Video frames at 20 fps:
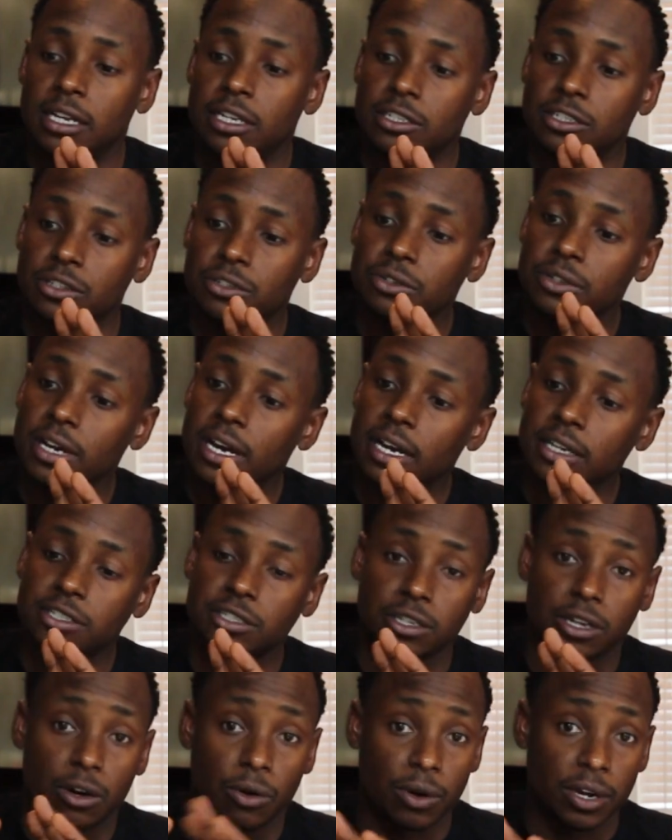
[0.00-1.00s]
So you
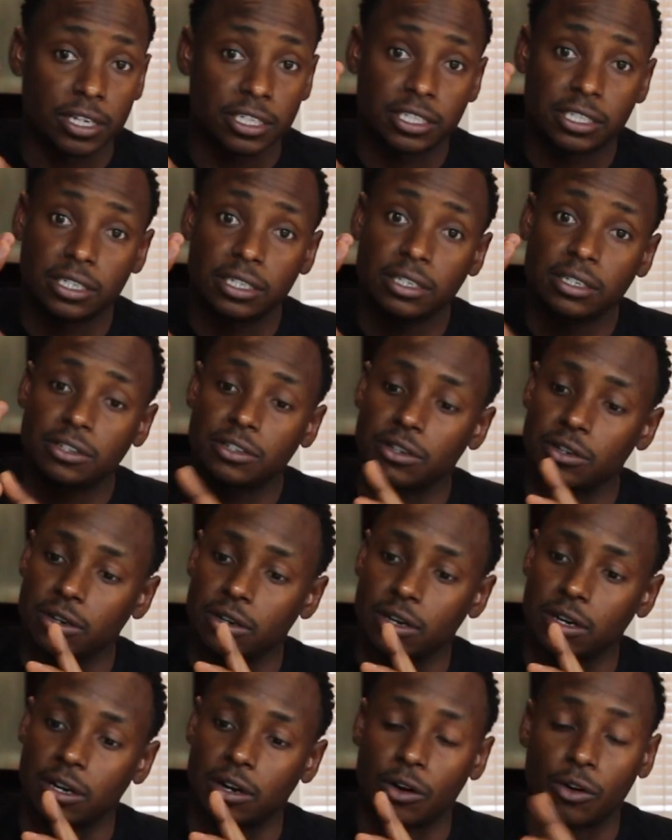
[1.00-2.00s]
got your question,
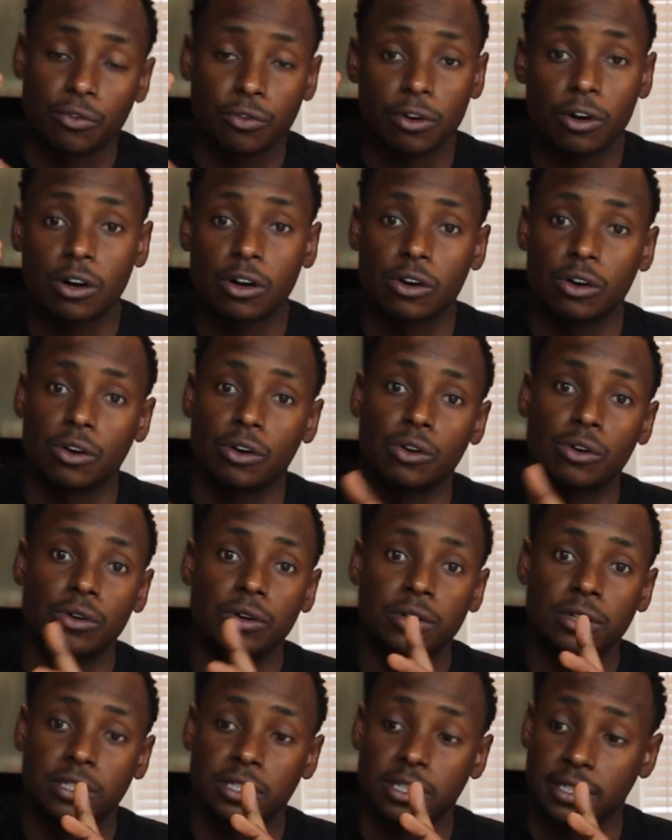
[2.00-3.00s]
your overall goal,